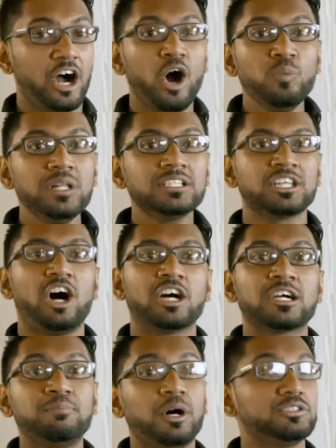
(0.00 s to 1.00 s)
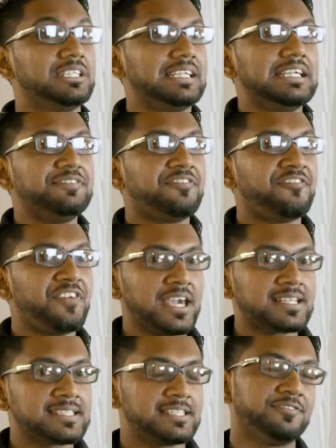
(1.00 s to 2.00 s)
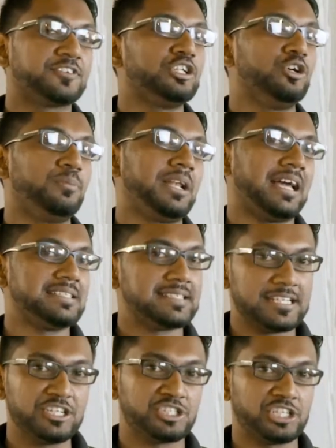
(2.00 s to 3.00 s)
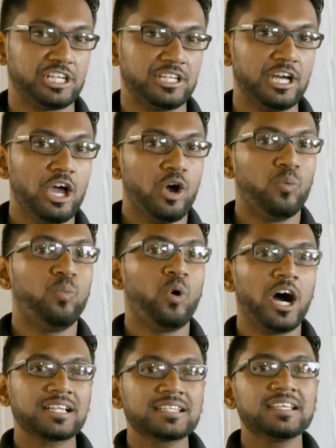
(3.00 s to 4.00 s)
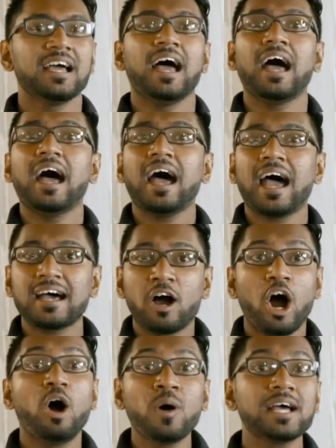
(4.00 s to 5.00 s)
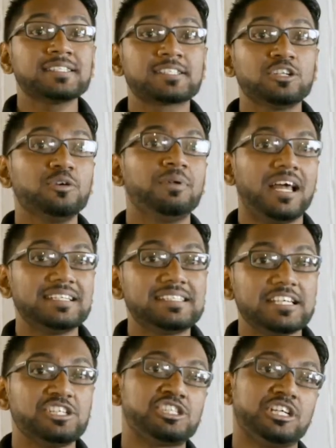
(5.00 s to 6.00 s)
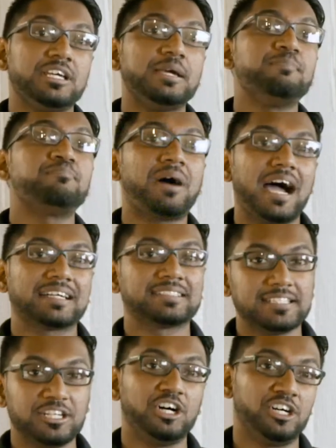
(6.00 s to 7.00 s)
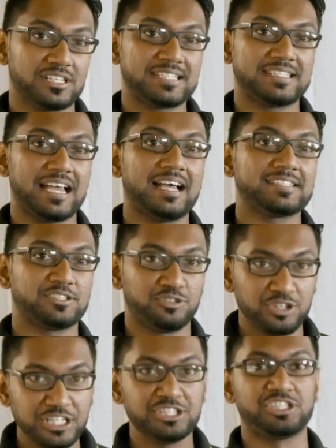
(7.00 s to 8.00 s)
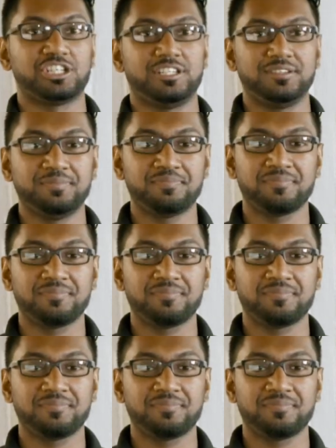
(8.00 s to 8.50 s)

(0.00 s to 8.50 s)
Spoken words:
Now we'll talk about the effects of globalization. How has globalization impacted us as a region?